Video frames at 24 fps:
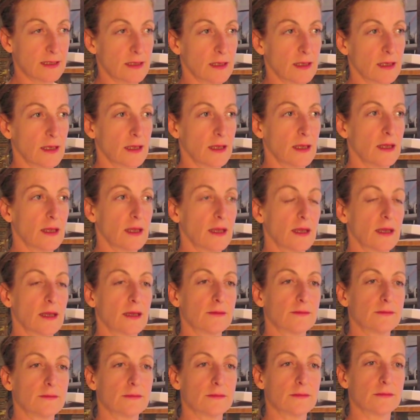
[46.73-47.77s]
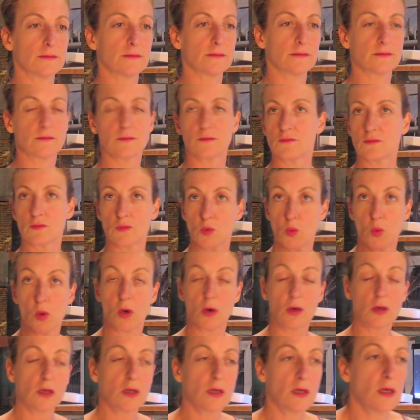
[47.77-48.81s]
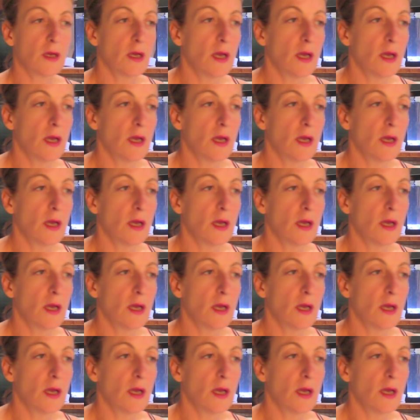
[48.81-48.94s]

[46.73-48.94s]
uh, work,